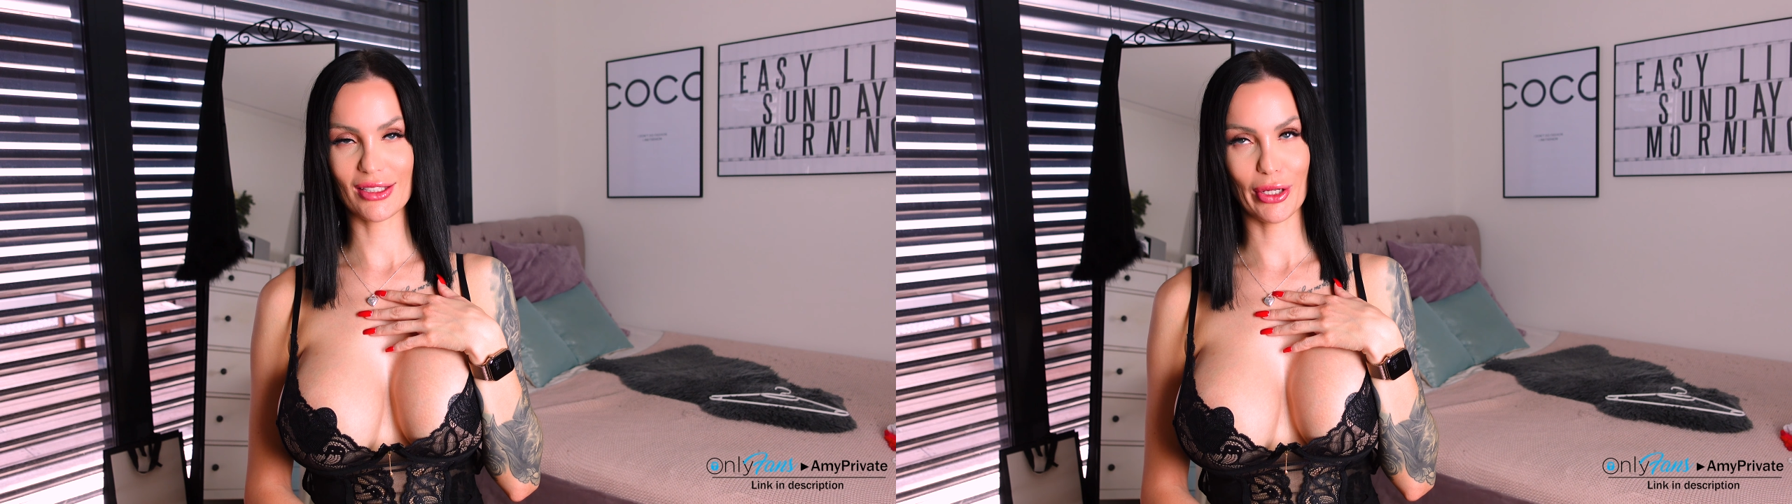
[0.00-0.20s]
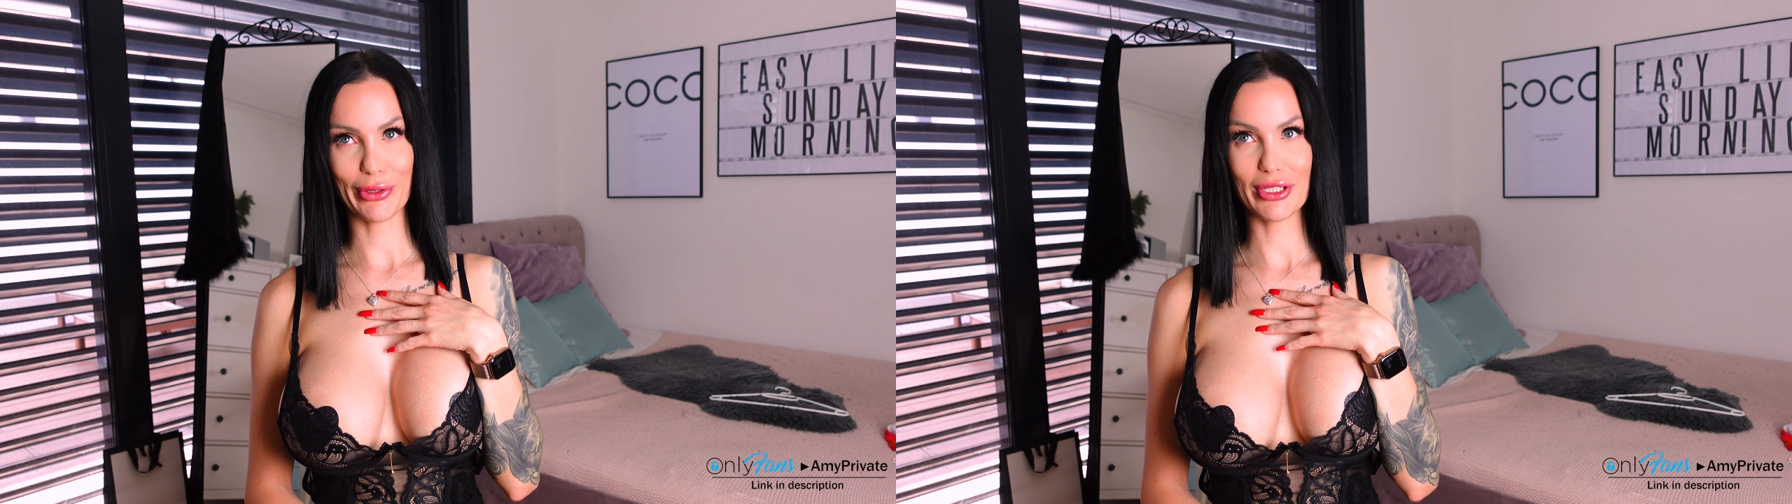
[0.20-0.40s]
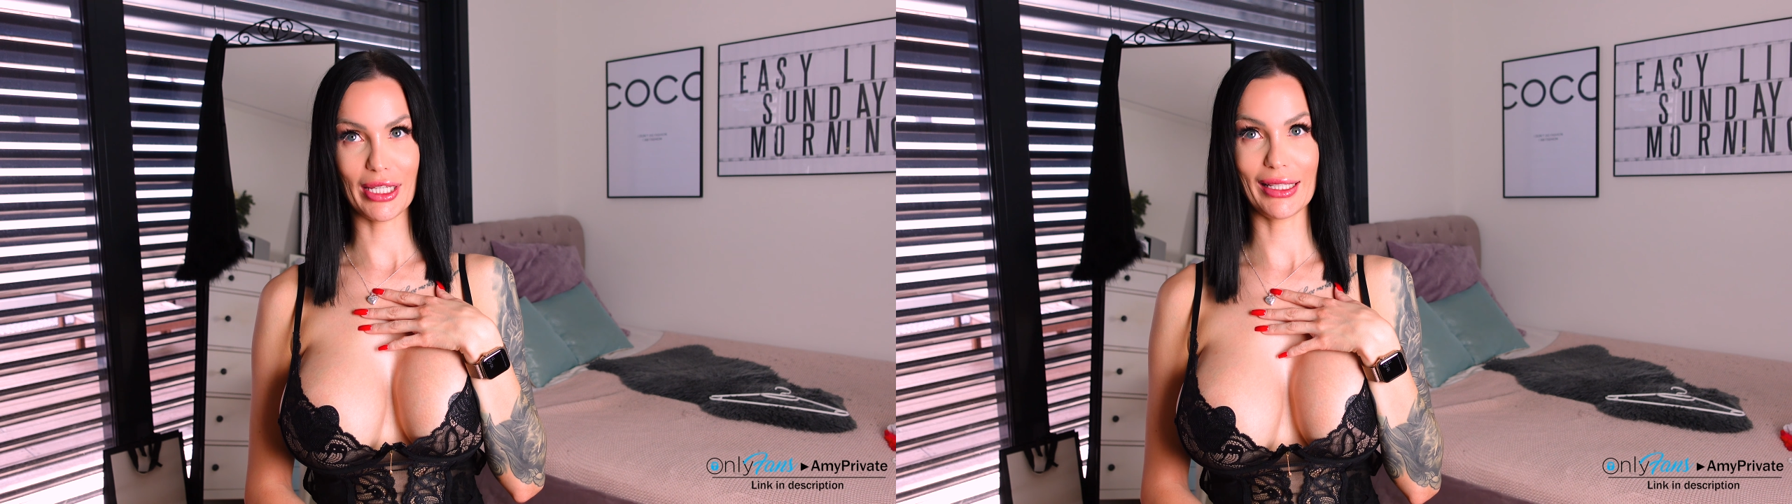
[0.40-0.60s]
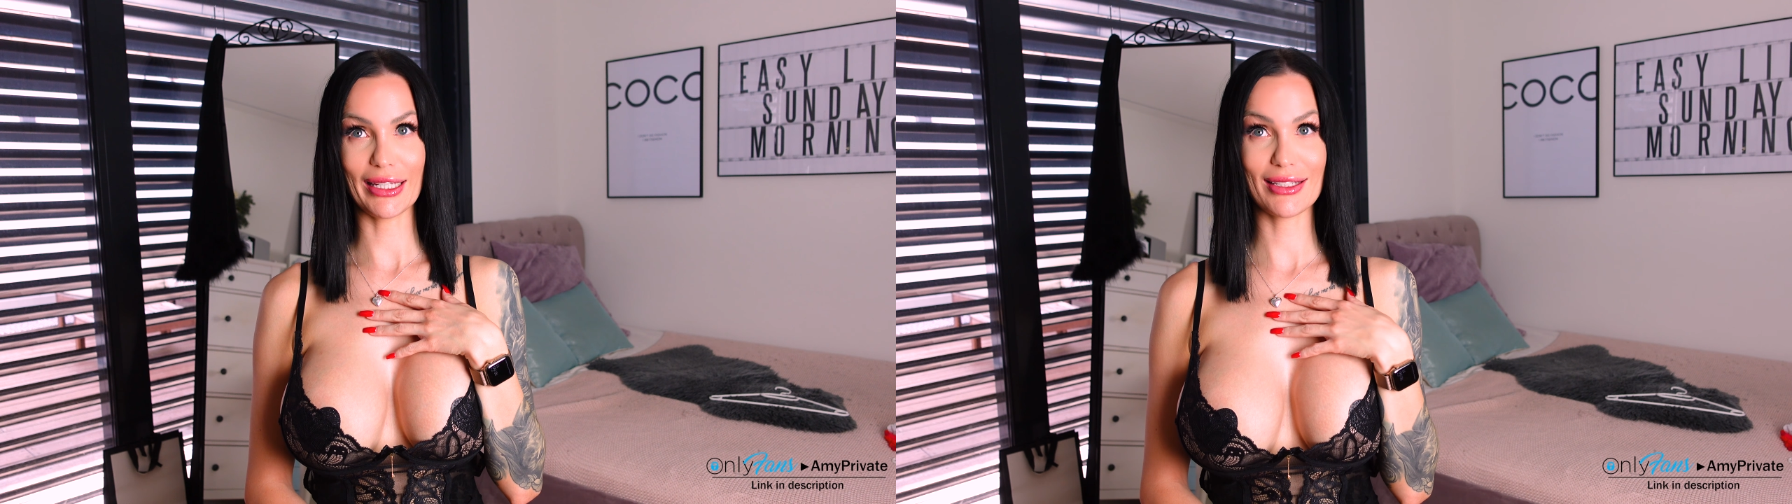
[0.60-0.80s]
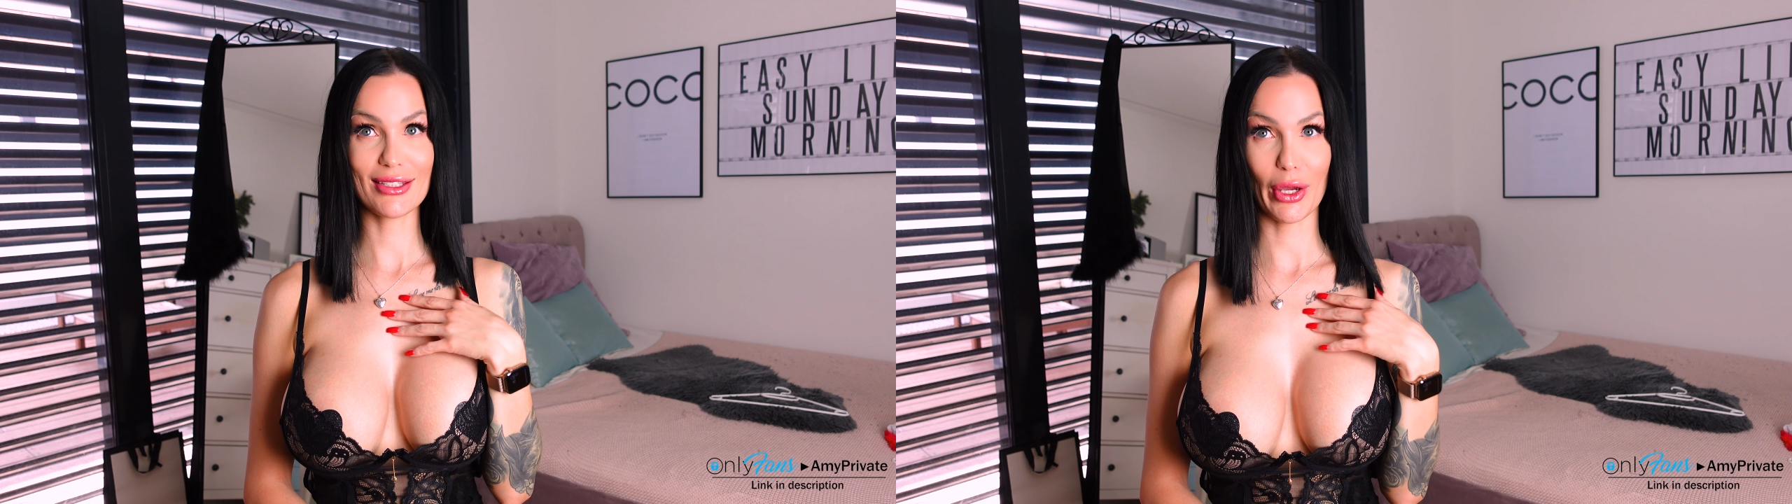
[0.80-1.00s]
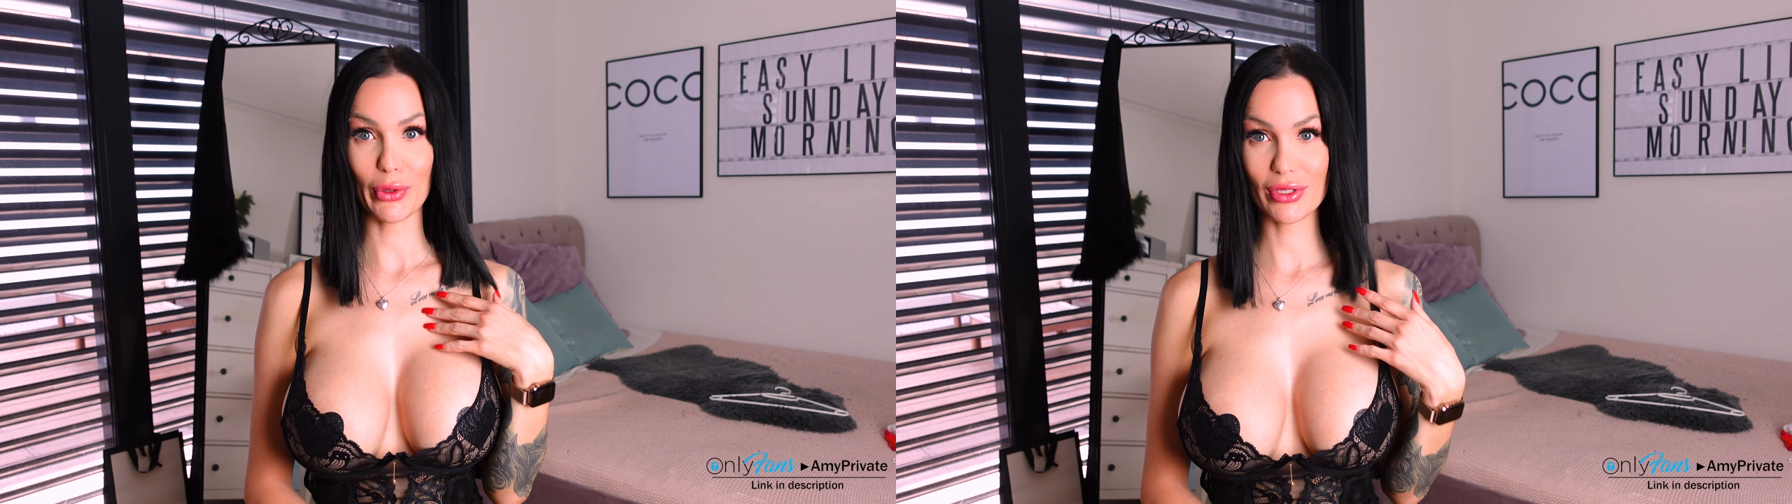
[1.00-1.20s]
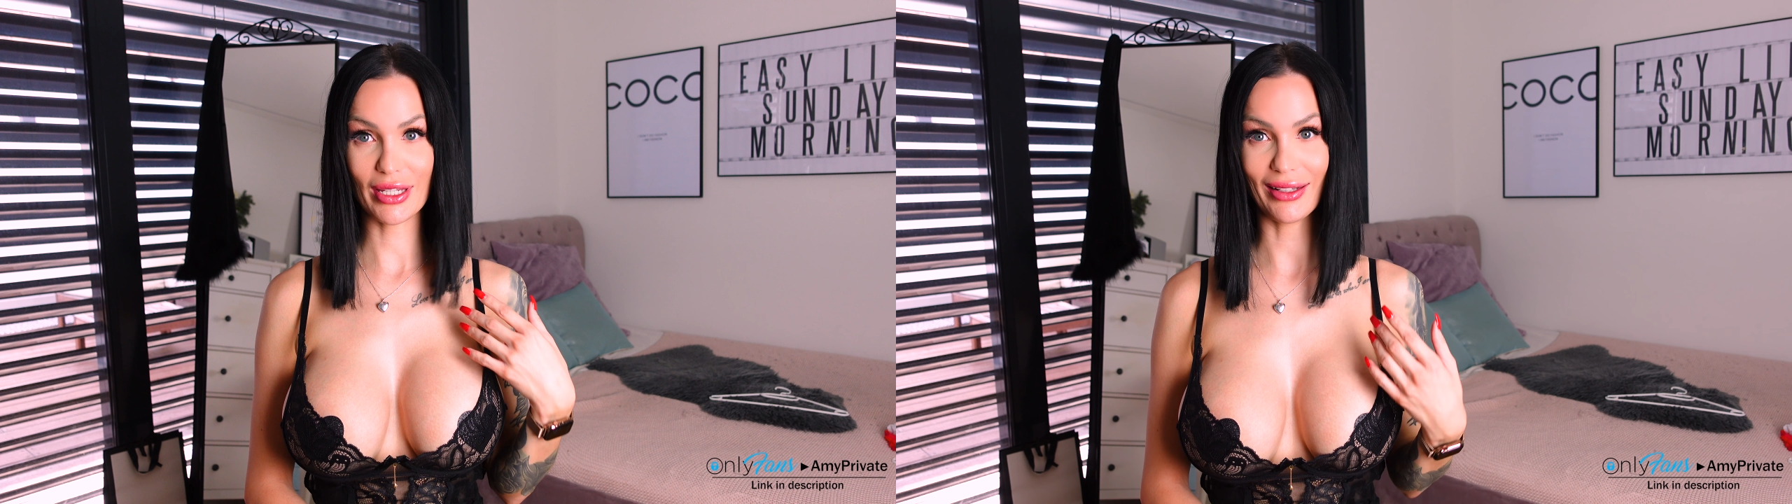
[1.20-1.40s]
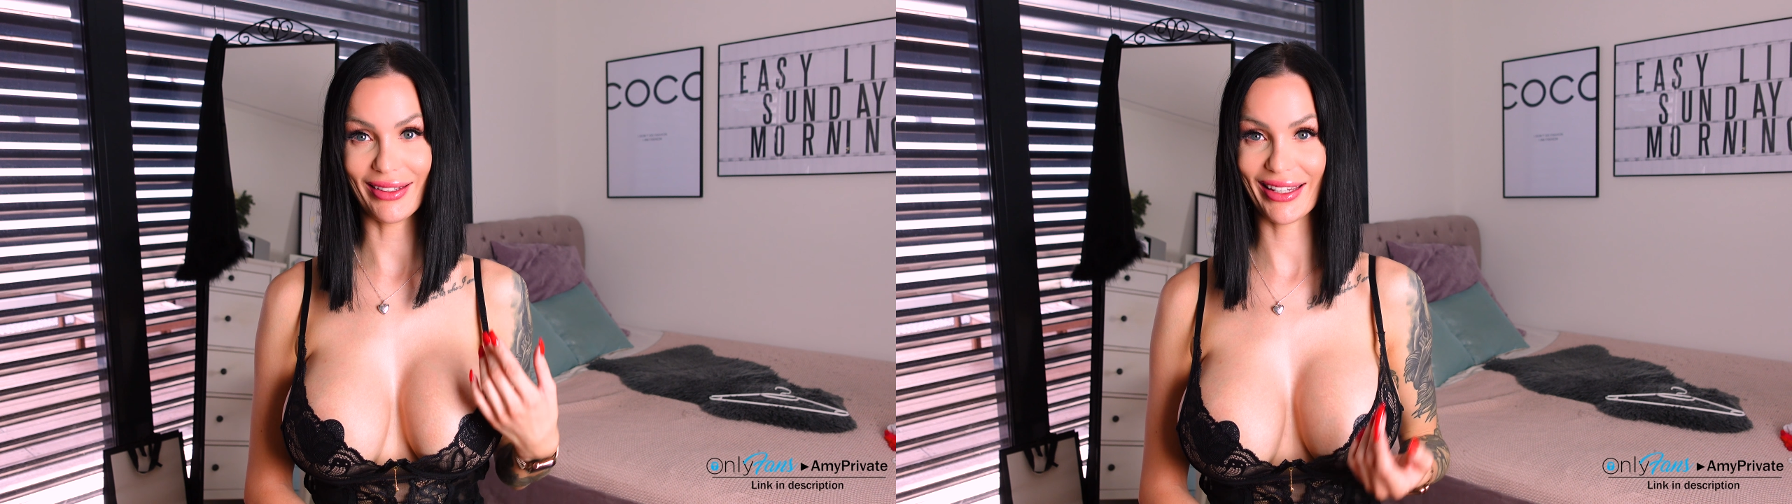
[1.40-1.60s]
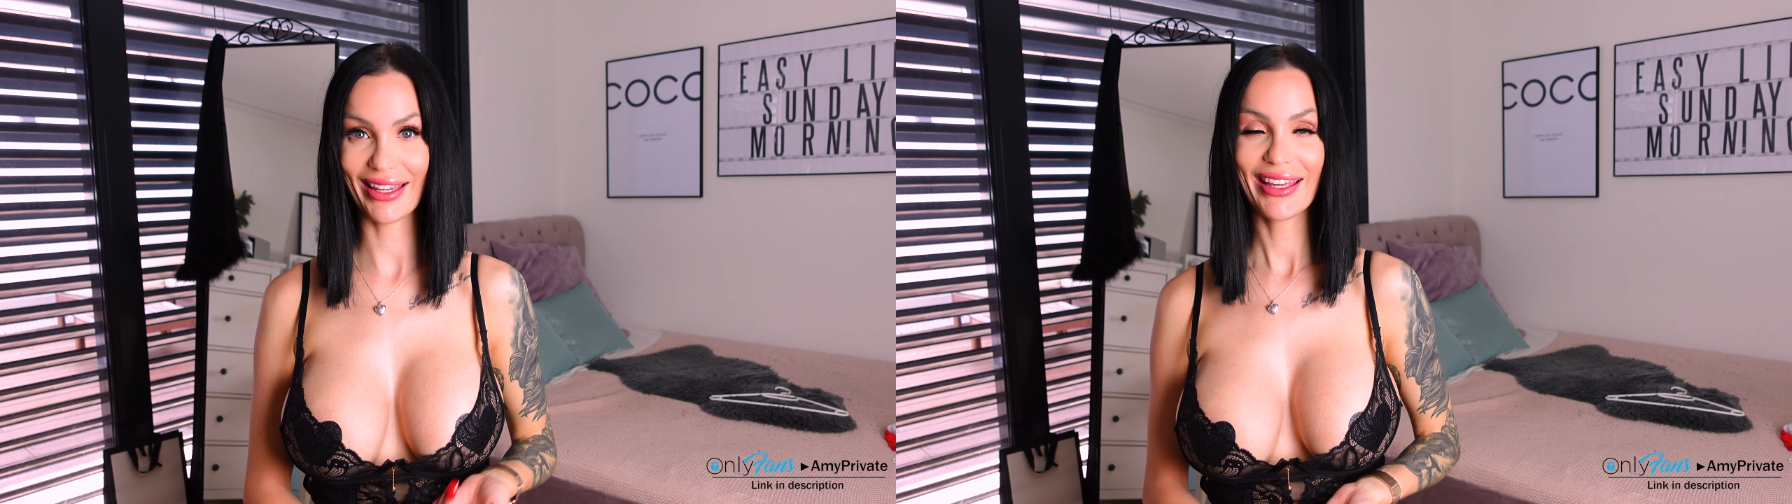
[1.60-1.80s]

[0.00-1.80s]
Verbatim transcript: totally, totally